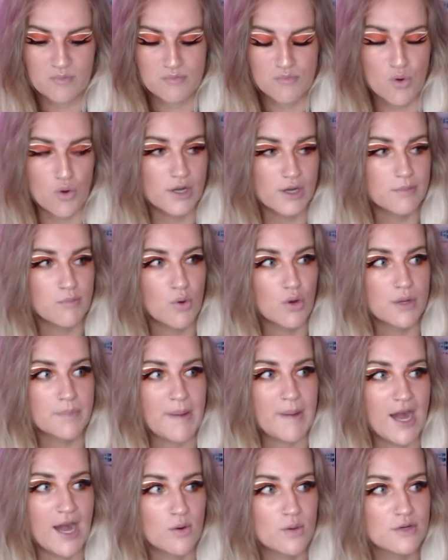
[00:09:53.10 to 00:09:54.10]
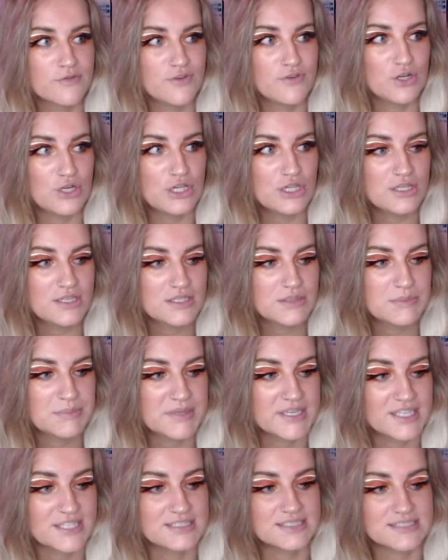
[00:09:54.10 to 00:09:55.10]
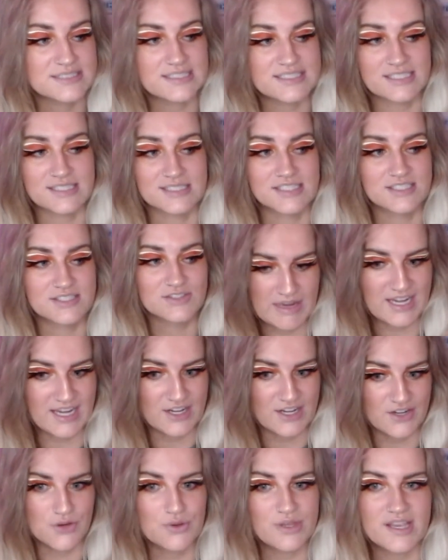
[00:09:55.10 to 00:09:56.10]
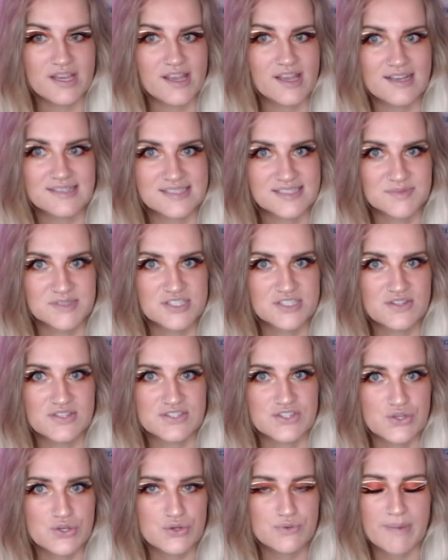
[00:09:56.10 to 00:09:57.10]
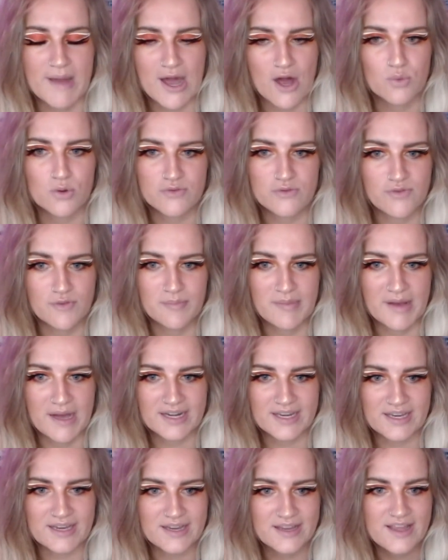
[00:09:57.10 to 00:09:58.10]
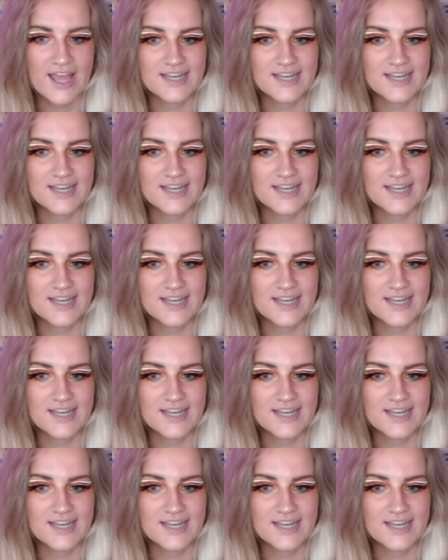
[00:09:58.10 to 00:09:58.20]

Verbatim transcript: more and more powerful because he's getting newly accustomed to this new powerful body,